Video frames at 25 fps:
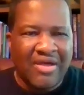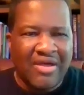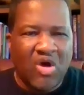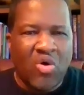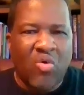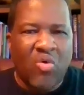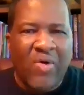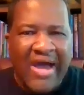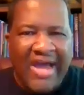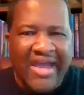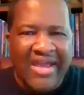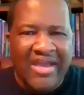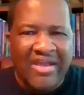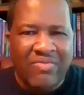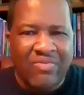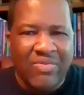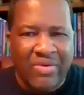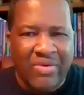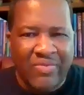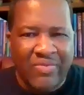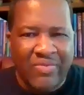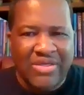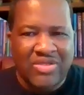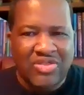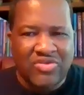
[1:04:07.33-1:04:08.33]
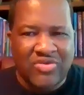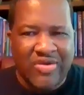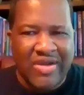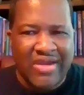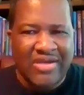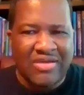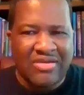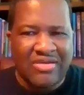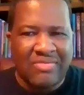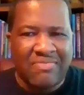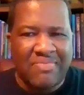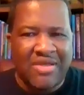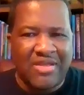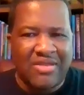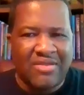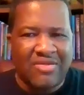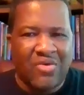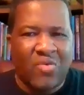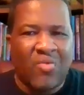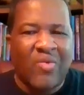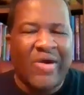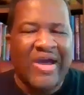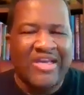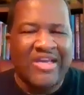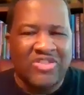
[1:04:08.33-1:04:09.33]
Hawaii, where we trained to be
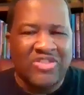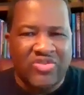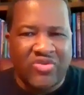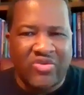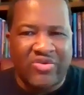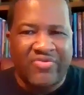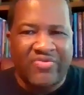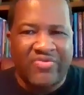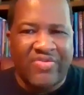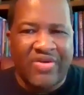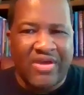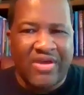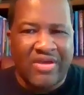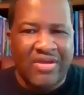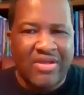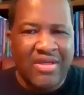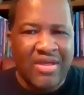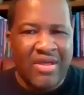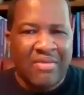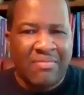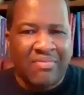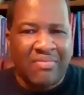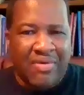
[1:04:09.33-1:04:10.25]
Hawaii certified.